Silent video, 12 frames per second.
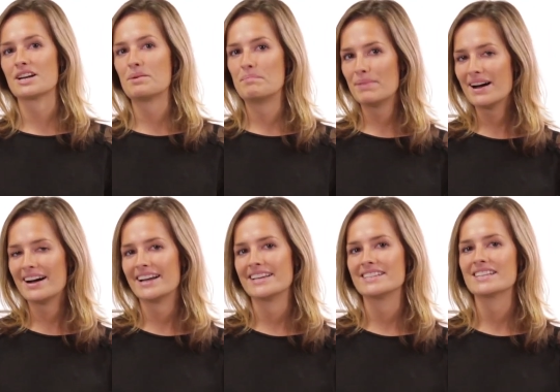are
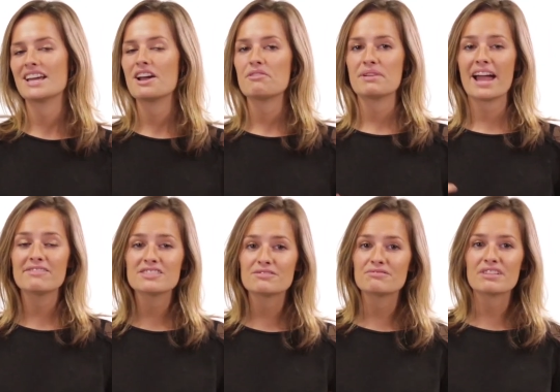combined, we
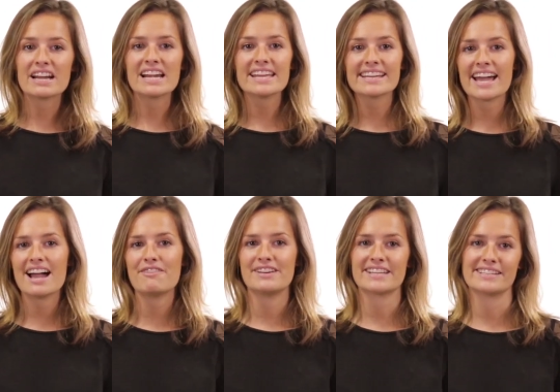have to really
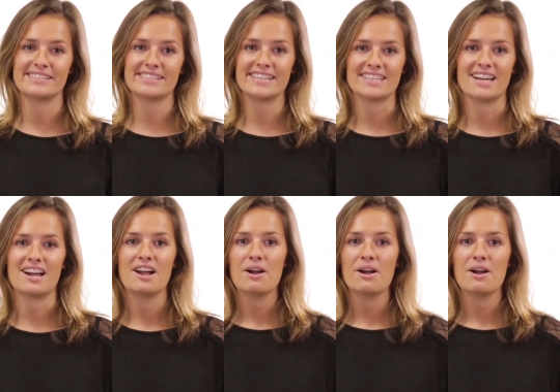carefully consider